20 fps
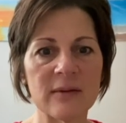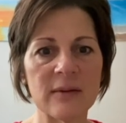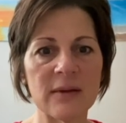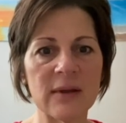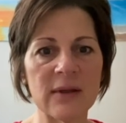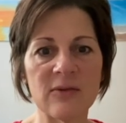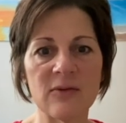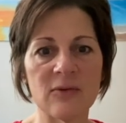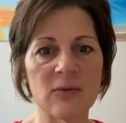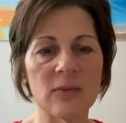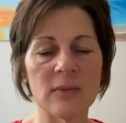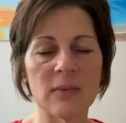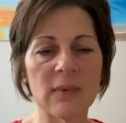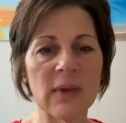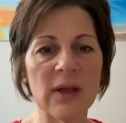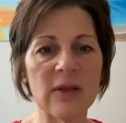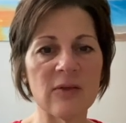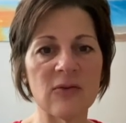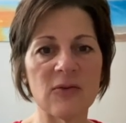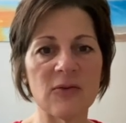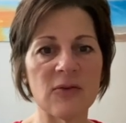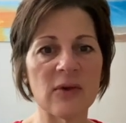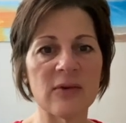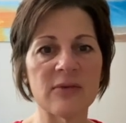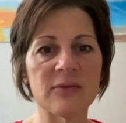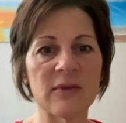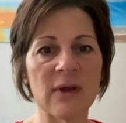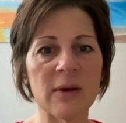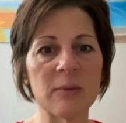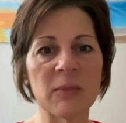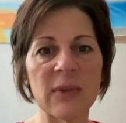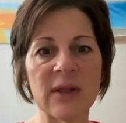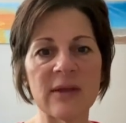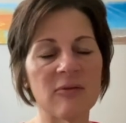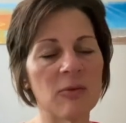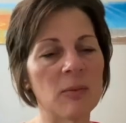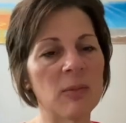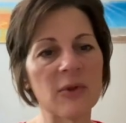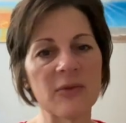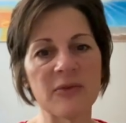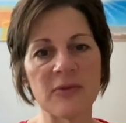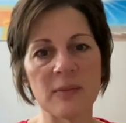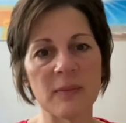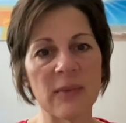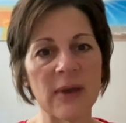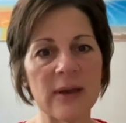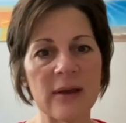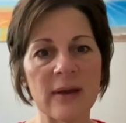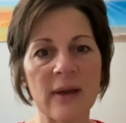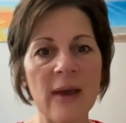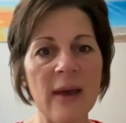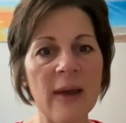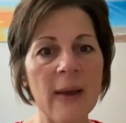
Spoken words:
It's just unbelievable to me.